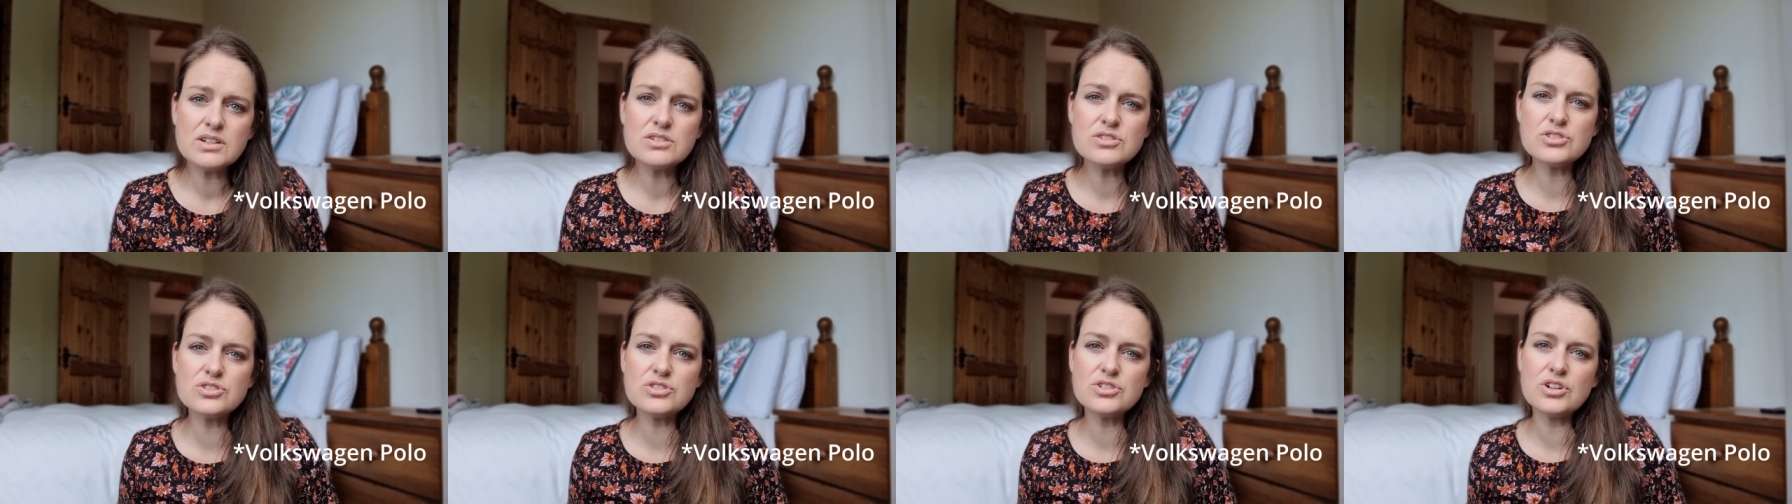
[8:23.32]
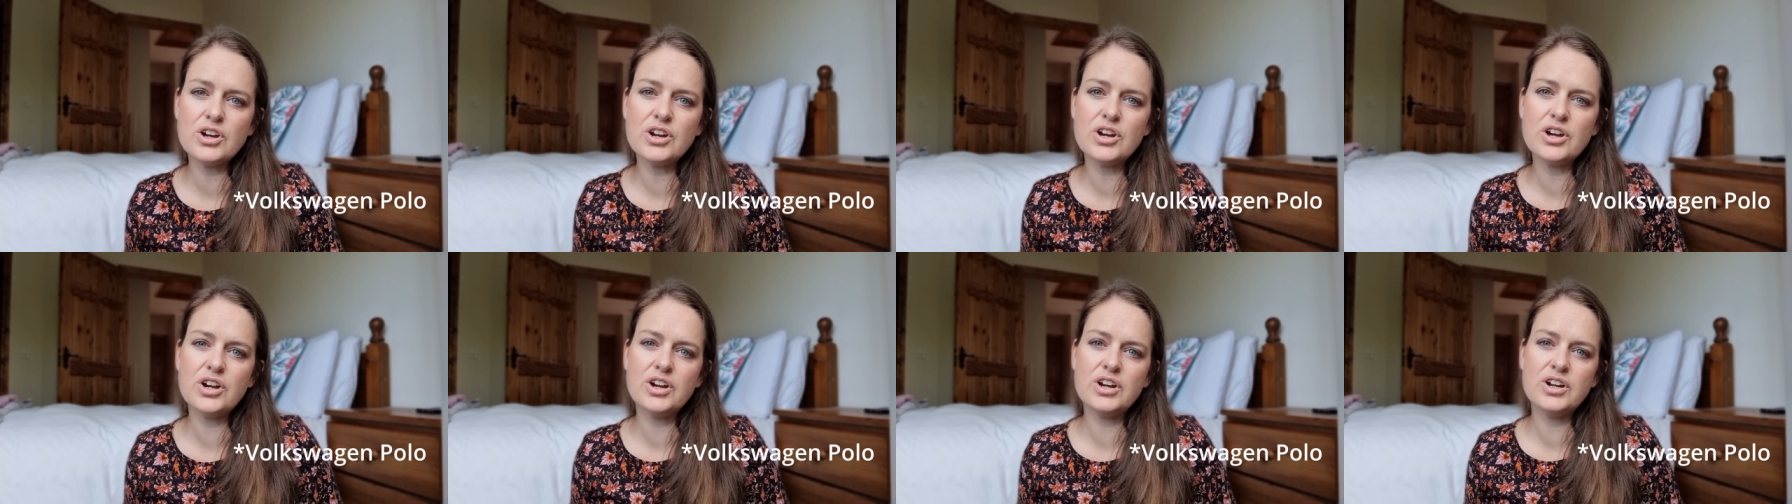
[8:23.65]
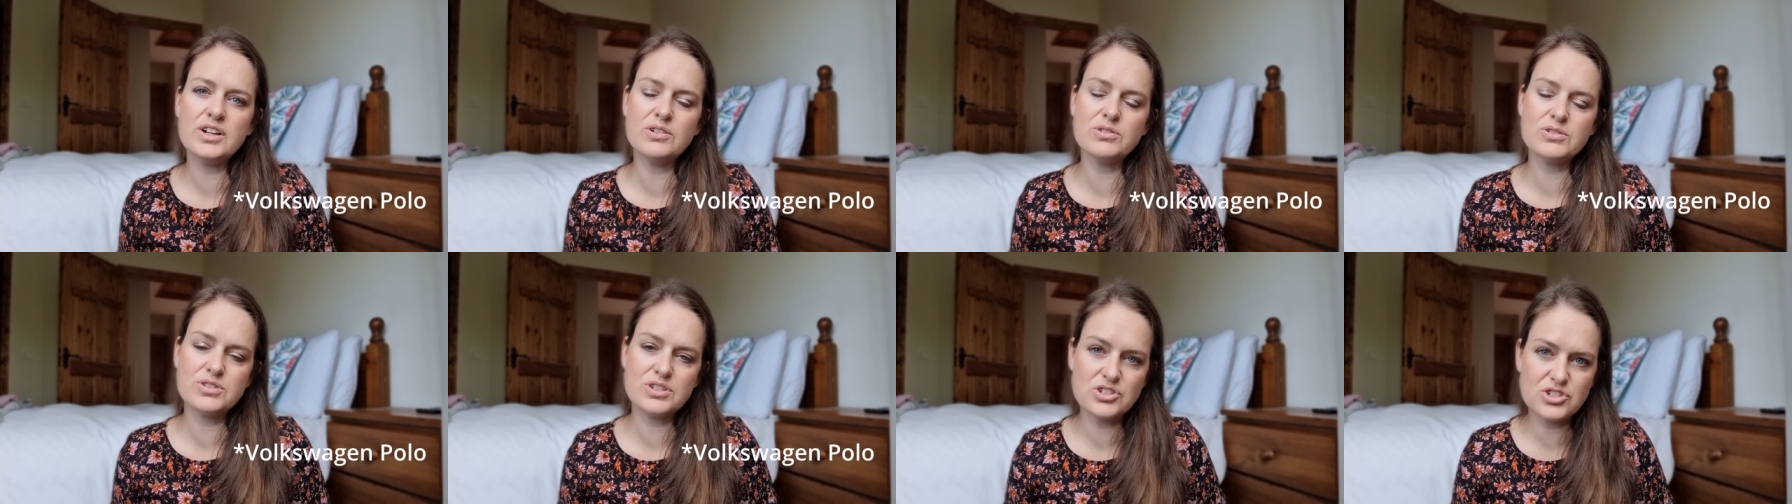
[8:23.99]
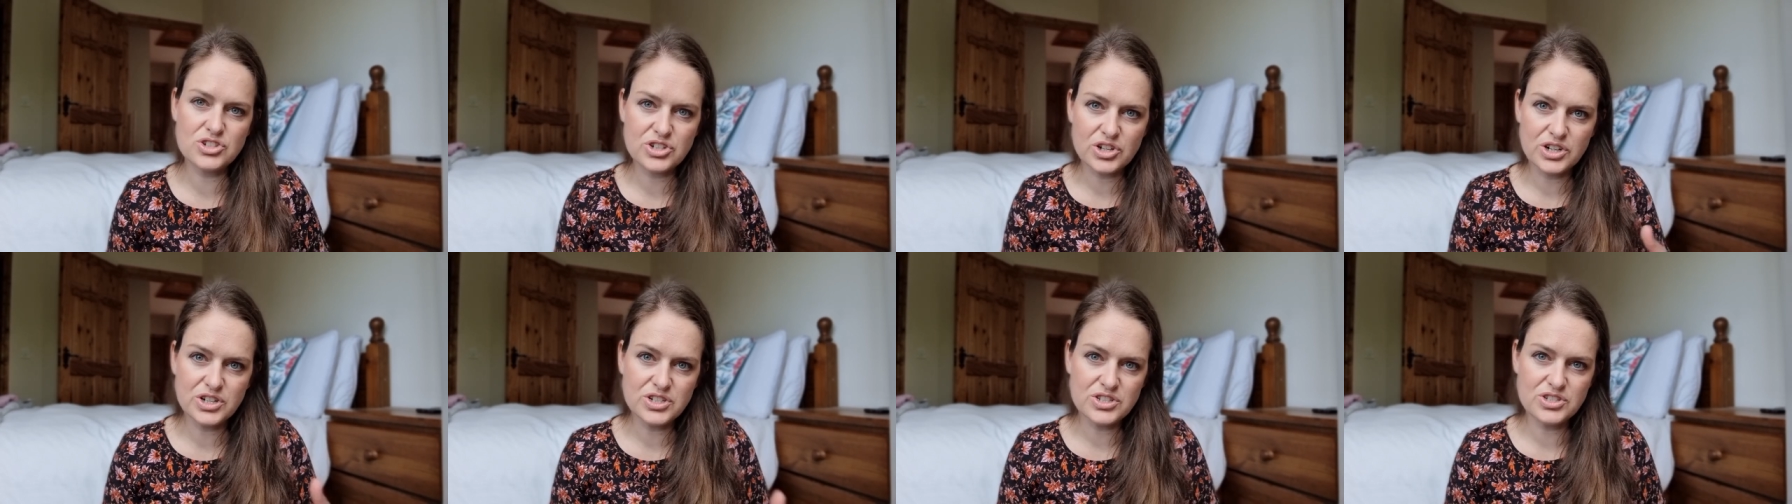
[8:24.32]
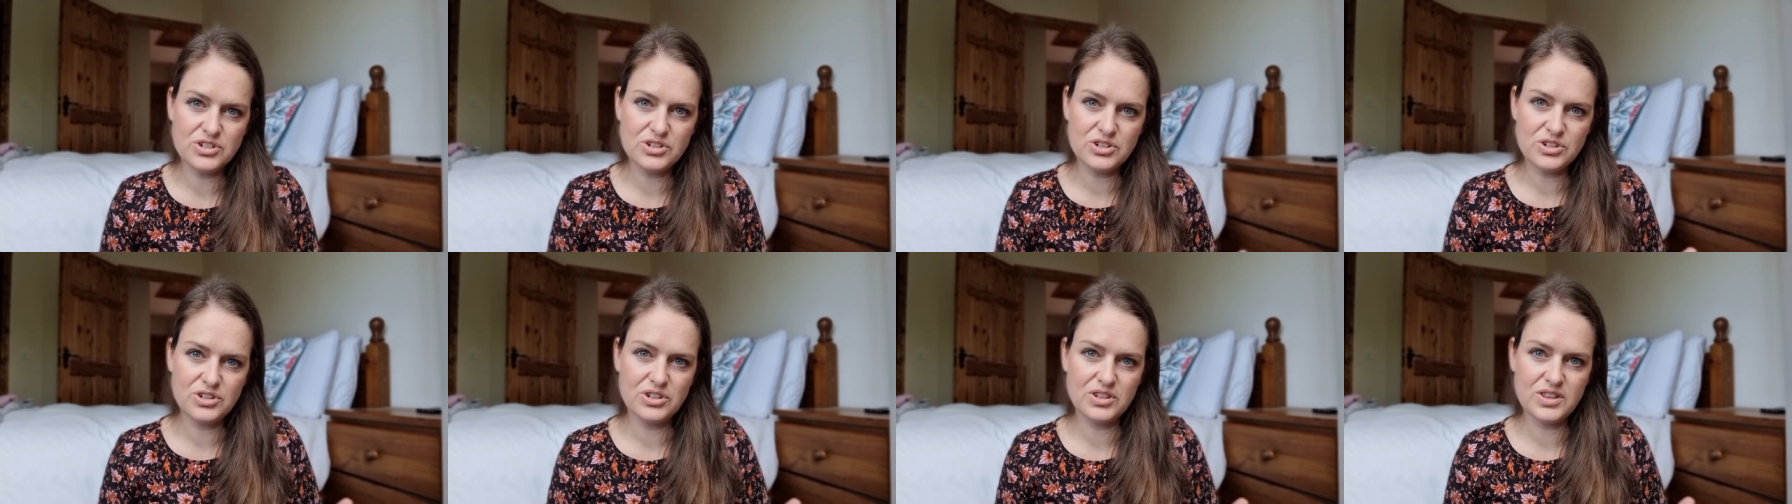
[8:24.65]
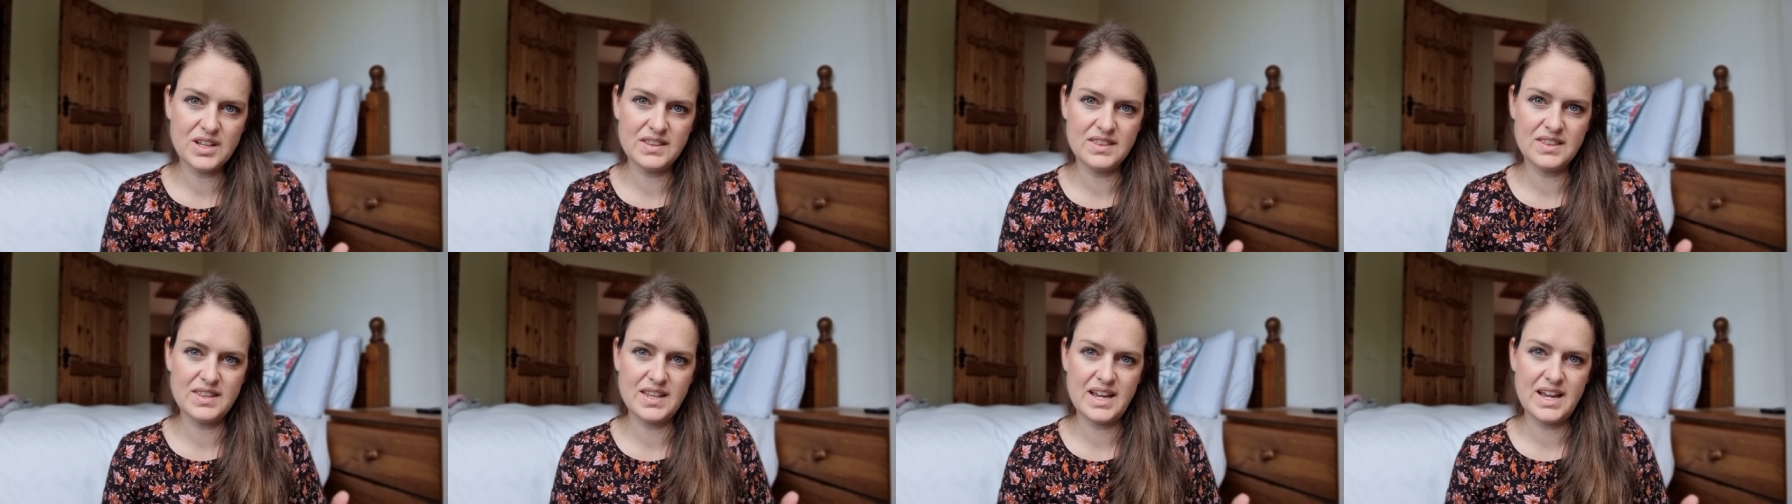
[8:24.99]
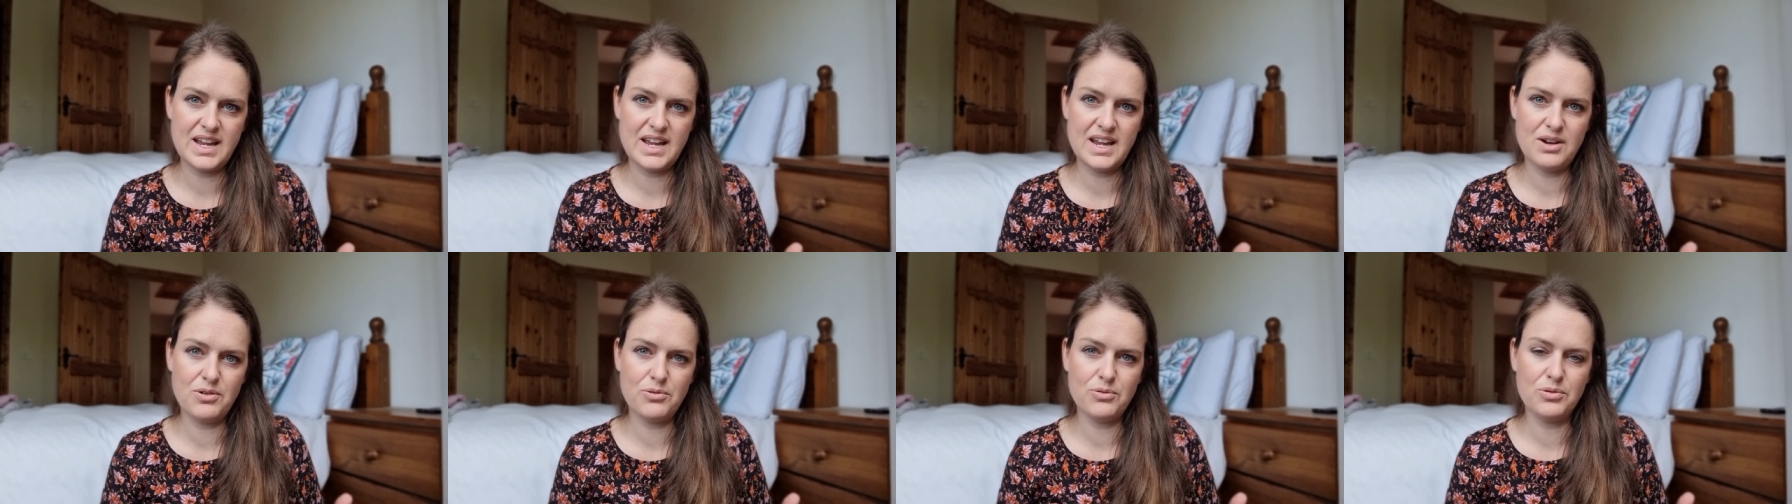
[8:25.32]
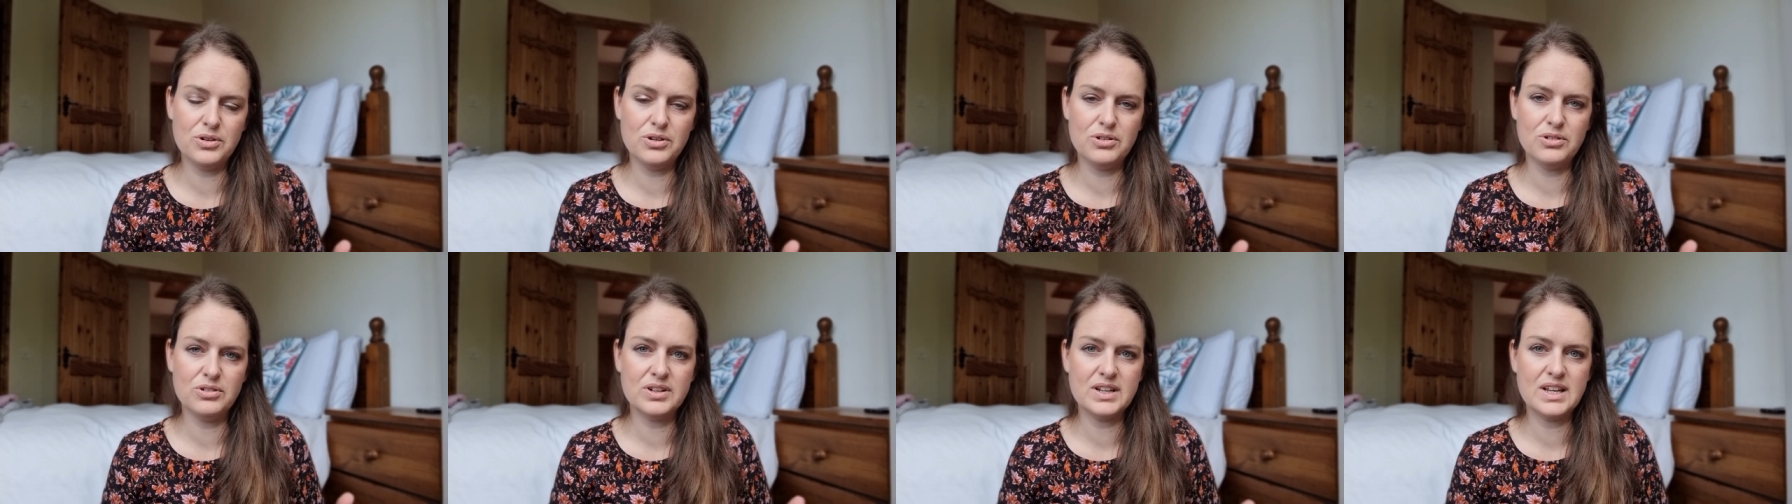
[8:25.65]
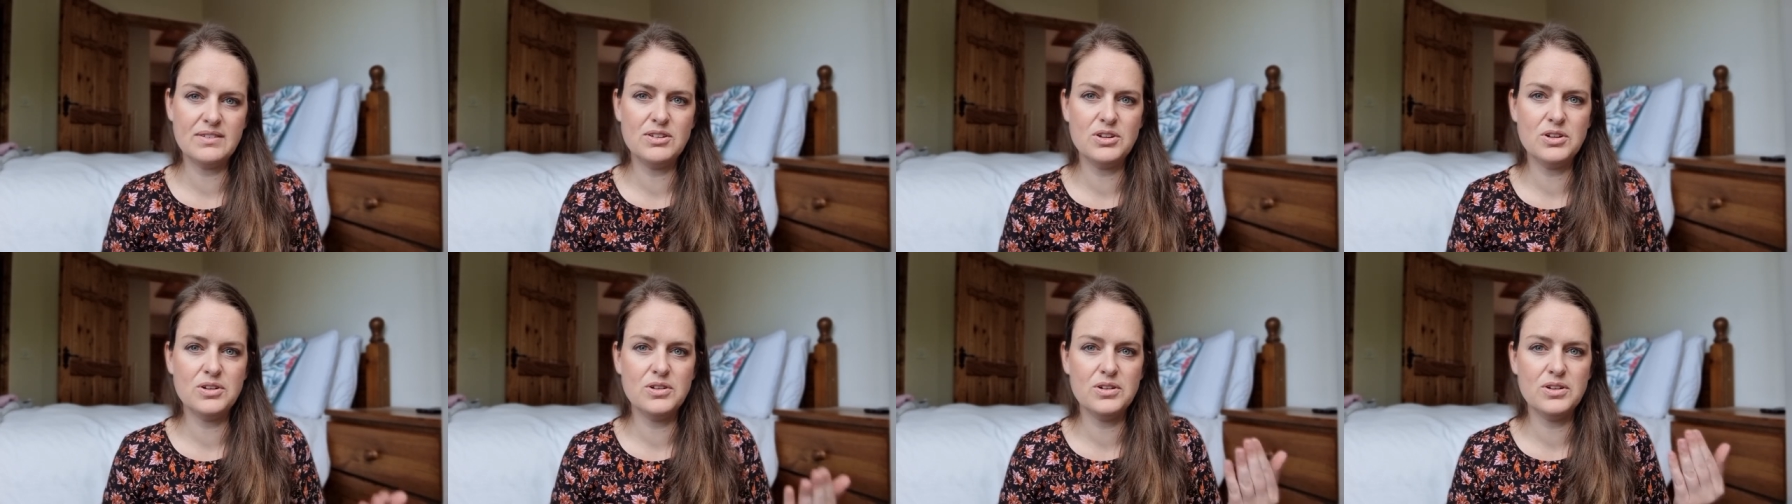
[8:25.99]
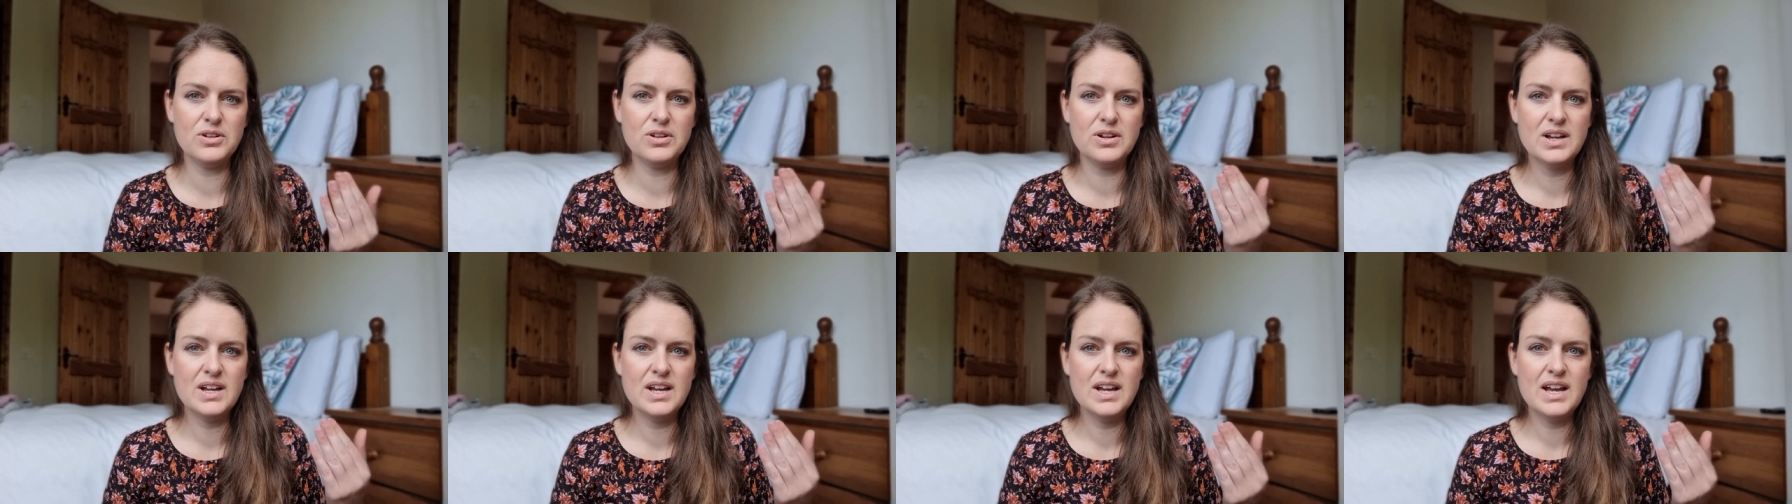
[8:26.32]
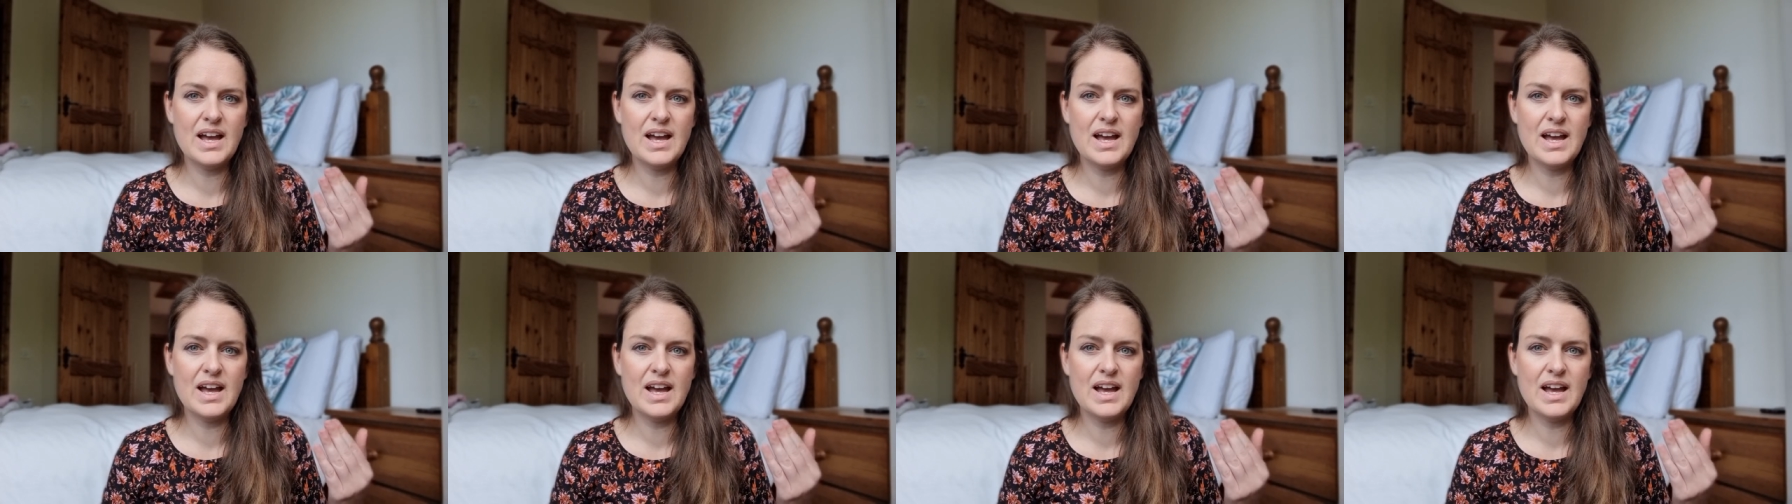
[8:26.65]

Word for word: so it also shows you that they will give you